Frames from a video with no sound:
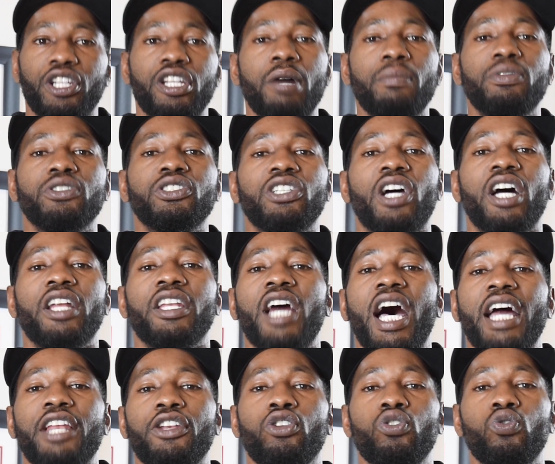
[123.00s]
numbers are
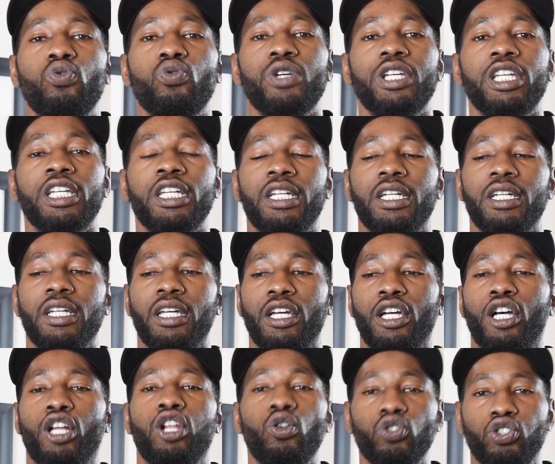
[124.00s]
not doing
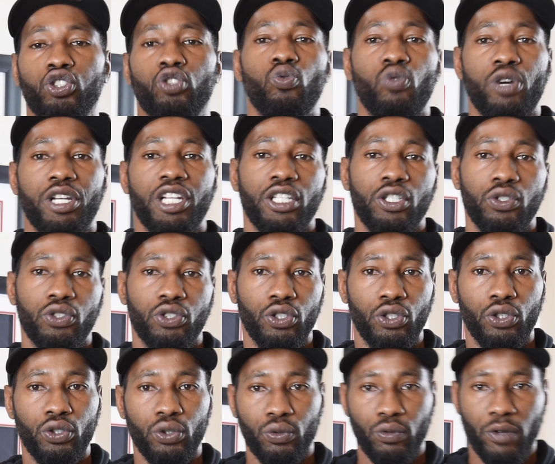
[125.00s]
close to what they used to
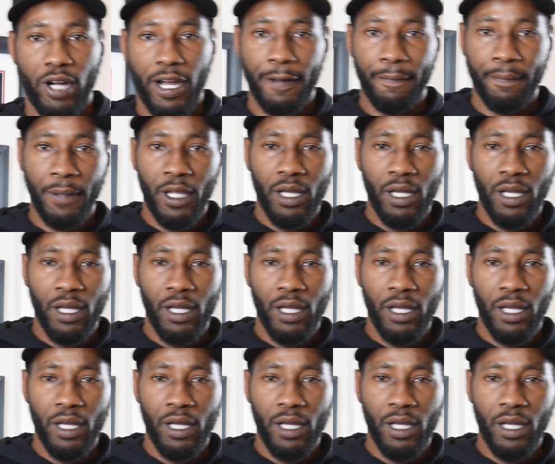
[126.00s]
do, right?